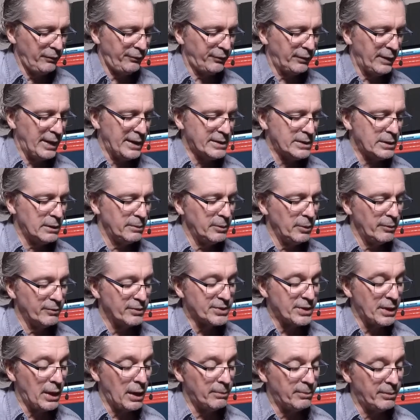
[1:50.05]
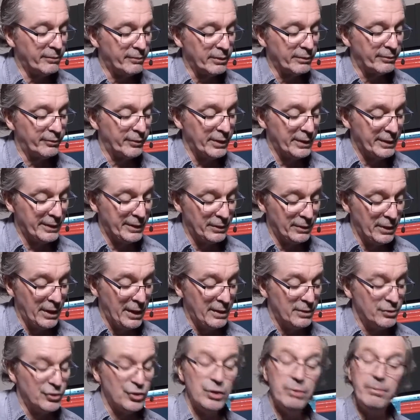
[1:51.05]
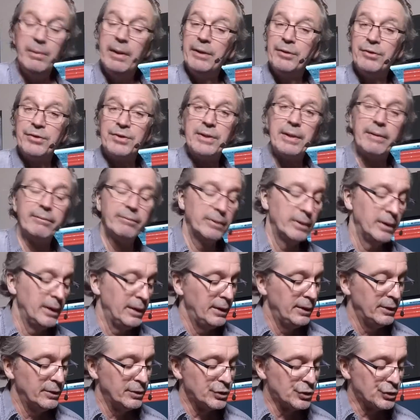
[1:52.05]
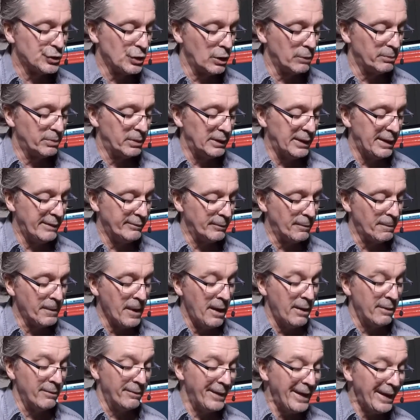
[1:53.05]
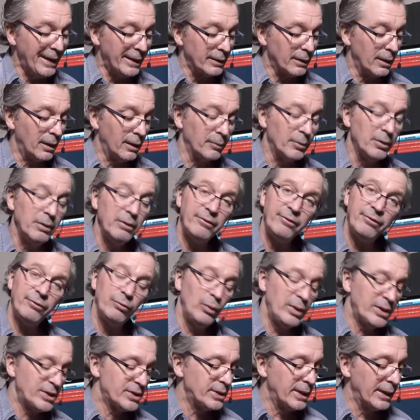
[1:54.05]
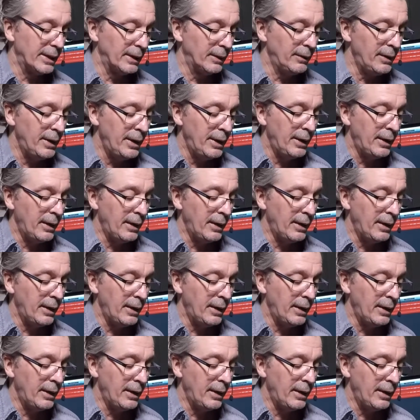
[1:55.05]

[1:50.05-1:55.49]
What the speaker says: So that's going to be over top of our friend here, G major 7, sharp 11. Then I'm going to switch now.